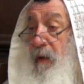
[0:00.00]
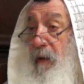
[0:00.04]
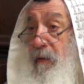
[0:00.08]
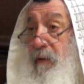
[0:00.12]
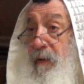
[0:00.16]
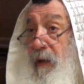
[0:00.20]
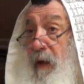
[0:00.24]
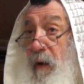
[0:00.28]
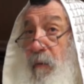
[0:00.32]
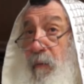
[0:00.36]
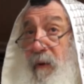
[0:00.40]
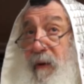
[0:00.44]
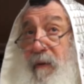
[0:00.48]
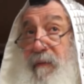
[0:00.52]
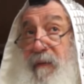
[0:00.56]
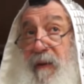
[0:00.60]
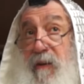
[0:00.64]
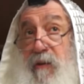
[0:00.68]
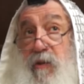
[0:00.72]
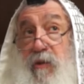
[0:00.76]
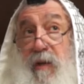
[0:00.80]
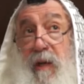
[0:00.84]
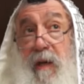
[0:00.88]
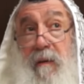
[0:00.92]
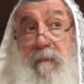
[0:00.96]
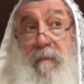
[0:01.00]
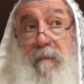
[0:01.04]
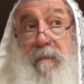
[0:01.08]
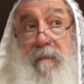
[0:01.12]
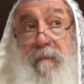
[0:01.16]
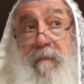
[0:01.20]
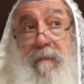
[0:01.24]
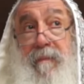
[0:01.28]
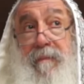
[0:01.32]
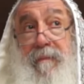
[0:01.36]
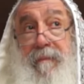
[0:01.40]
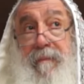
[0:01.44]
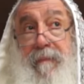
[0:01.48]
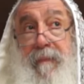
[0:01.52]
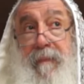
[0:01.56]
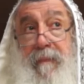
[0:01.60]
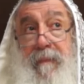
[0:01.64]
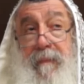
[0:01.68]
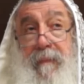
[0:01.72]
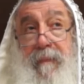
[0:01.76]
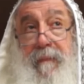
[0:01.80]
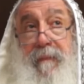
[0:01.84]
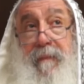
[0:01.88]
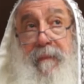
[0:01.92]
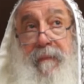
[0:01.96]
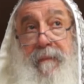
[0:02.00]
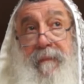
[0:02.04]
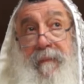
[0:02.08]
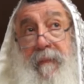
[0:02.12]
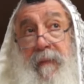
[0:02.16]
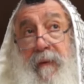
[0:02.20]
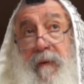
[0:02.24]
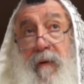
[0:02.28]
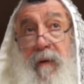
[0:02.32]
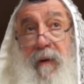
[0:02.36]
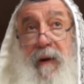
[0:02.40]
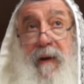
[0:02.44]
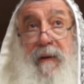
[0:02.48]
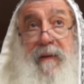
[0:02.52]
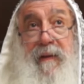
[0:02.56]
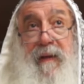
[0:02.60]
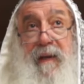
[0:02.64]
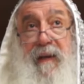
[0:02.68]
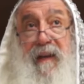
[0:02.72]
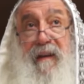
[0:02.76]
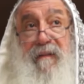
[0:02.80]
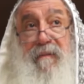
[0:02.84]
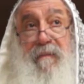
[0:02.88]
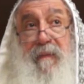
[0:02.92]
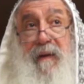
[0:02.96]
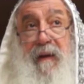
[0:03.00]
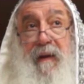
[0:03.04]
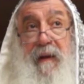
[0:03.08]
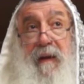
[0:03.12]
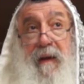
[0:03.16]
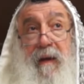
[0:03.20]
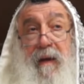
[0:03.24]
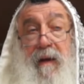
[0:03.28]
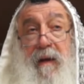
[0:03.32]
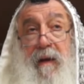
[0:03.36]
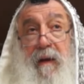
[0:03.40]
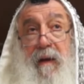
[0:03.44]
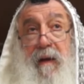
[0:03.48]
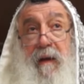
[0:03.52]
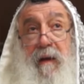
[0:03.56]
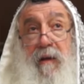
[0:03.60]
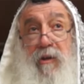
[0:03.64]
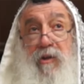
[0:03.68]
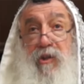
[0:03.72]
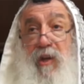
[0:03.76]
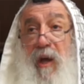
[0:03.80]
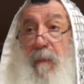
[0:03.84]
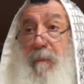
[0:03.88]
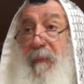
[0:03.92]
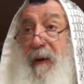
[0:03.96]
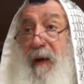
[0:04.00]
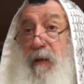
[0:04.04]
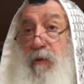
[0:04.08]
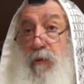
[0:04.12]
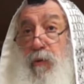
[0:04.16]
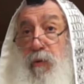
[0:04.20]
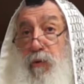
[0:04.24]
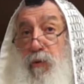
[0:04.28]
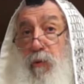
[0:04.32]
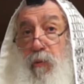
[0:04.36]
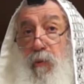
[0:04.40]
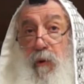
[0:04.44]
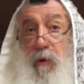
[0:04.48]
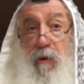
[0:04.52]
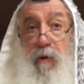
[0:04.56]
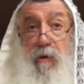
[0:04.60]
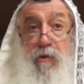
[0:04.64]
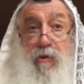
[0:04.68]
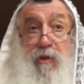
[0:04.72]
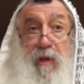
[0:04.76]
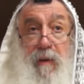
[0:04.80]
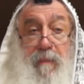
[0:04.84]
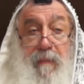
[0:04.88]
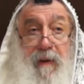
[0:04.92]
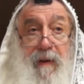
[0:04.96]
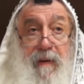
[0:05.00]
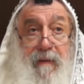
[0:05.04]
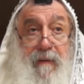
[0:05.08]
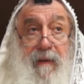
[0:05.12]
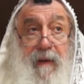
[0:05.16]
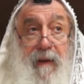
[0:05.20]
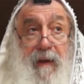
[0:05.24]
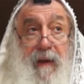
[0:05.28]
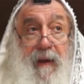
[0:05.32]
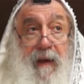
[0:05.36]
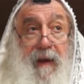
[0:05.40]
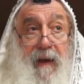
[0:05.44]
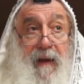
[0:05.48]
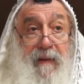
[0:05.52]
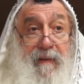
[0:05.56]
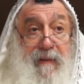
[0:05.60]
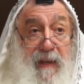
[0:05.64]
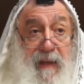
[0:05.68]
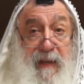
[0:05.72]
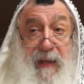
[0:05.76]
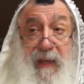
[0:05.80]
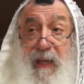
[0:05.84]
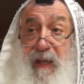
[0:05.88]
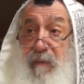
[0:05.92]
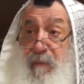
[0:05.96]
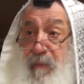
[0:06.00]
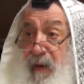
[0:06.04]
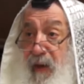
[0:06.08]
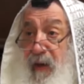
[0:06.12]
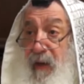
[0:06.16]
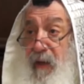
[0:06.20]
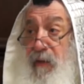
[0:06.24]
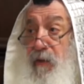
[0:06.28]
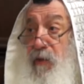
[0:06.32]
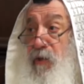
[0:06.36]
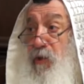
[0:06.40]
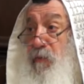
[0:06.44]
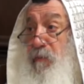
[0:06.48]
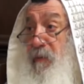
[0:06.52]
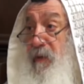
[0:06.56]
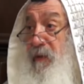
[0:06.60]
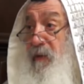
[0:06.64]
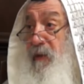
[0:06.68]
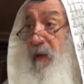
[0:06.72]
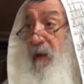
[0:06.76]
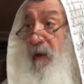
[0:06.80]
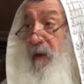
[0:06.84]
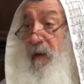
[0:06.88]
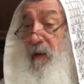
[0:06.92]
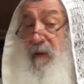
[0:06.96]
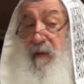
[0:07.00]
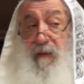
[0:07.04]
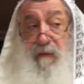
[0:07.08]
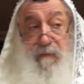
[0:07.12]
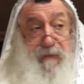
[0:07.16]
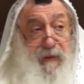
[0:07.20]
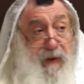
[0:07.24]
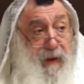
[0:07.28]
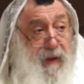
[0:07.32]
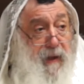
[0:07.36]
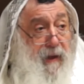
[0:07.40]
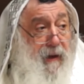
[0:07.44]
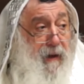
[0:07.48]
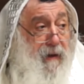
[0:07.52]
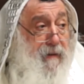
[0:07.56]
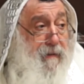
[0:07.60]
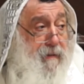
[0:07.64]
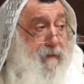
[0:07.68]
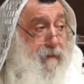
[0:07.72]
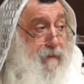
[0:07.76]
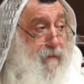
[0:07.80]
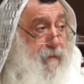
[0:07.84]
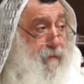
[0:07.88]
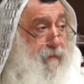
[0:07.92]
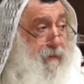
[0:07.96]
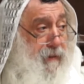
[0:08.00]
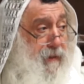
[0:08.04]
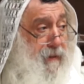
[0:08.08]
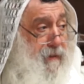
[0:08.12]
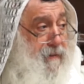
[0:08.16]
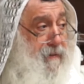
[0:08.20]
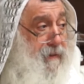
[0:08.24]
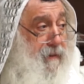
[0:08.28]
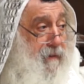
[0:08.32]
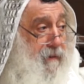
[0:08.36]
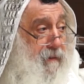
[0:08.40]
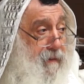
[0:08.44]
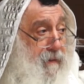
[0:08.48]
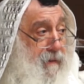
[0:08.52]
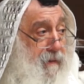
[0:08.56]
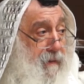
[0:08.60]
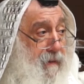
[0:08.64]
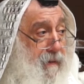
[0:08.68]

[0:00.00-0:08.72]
Now, if Hashem already give me Shabbat not to work on Shabbat, then He give me again the Shemitah. It's very hard. It's not easy.